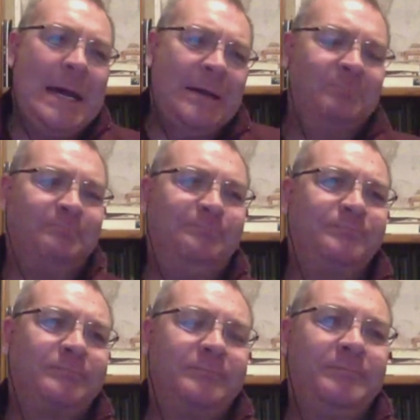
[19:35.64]
I
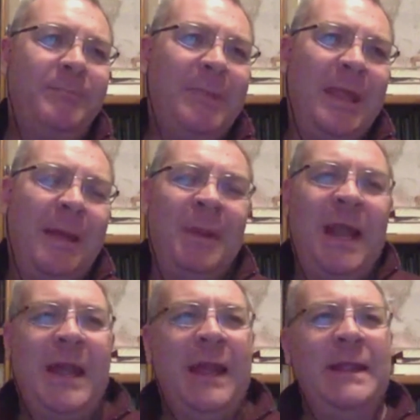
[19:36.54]

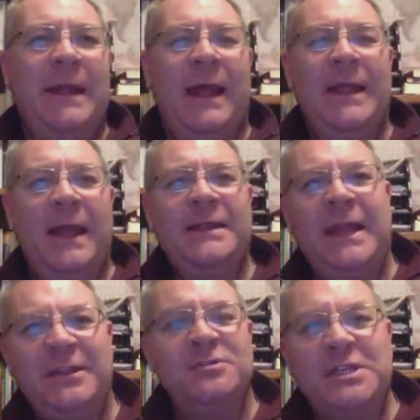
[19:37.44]
mean, I
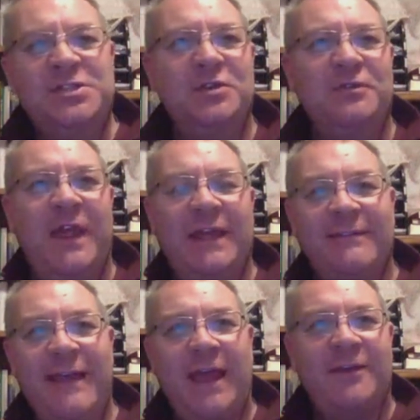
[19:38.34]
think there's these two
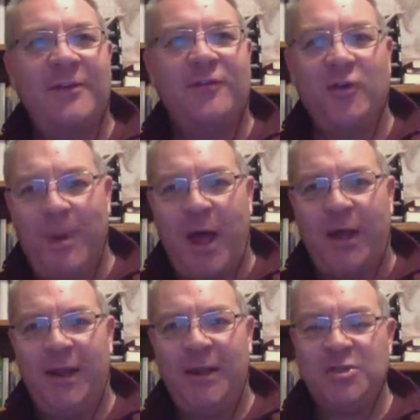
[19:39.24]
things. Sex is your
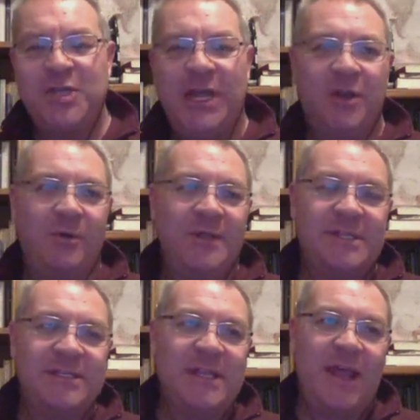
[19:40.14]
body. Gender
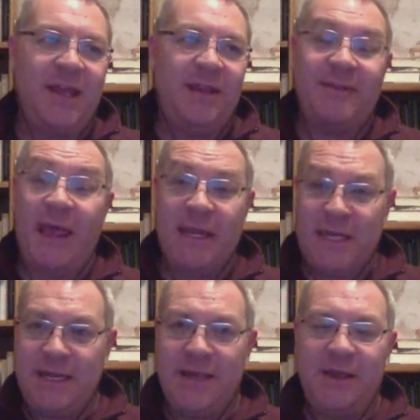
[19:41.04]
is society's
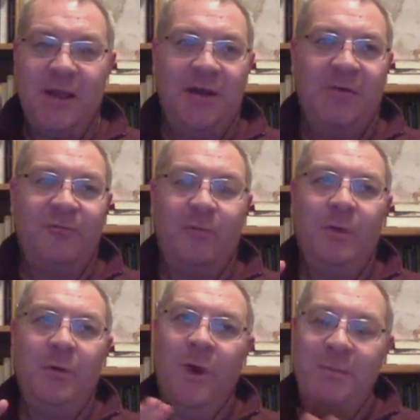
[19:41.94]
idea of
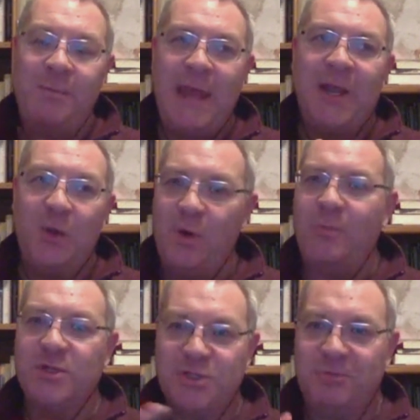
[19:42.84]
what a man and a
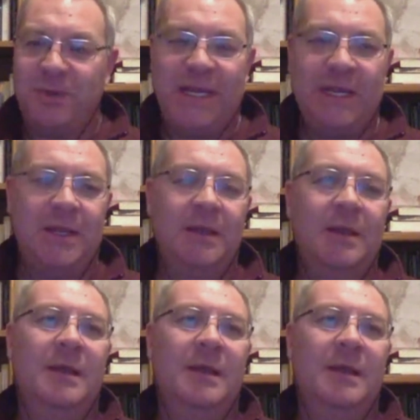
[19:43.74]
woman should be.